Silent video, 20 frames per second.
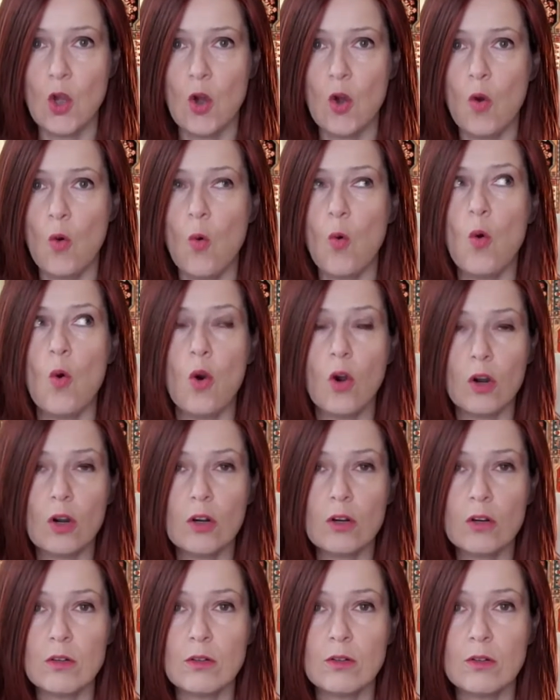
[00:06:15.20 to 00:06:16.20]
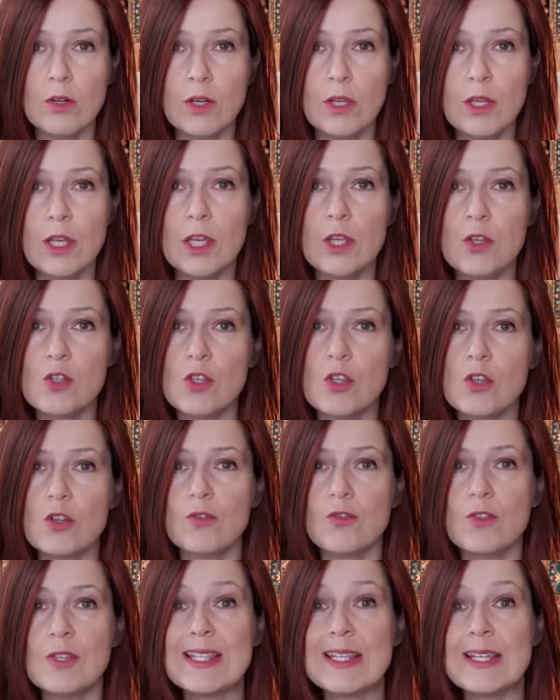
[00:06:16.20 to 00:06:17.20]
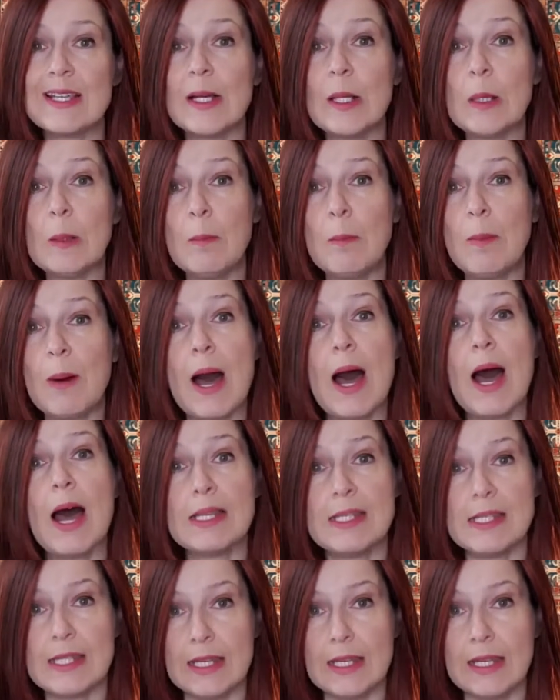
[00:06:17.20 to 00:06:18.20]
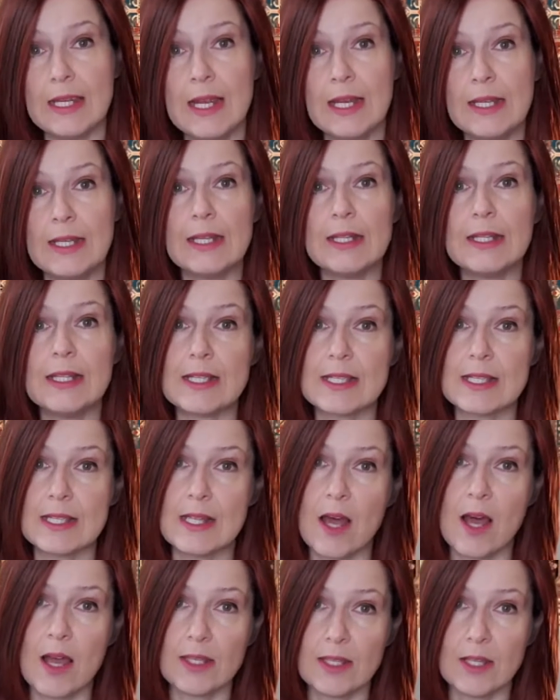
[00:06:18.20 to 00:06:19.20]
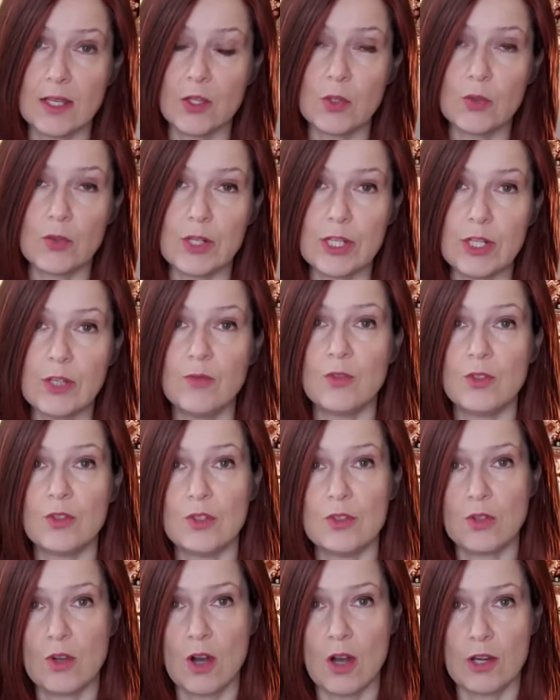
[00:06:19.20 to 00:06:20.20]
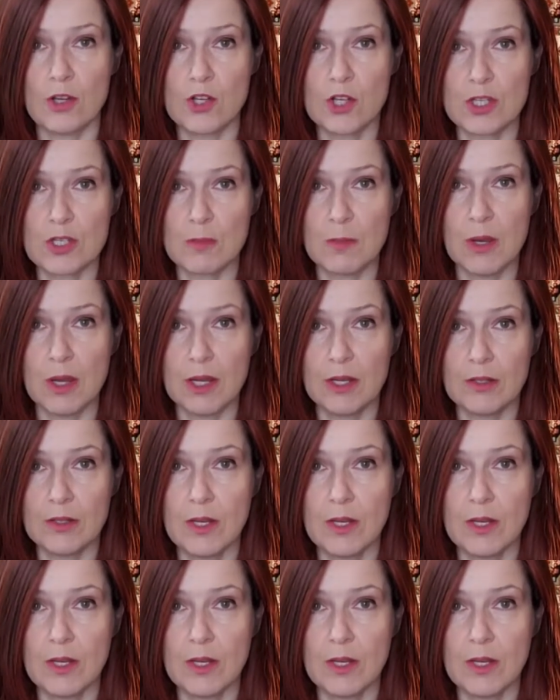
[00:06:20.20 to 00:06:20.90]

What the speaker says: or it's your physical body that does not agree with your conscious mind.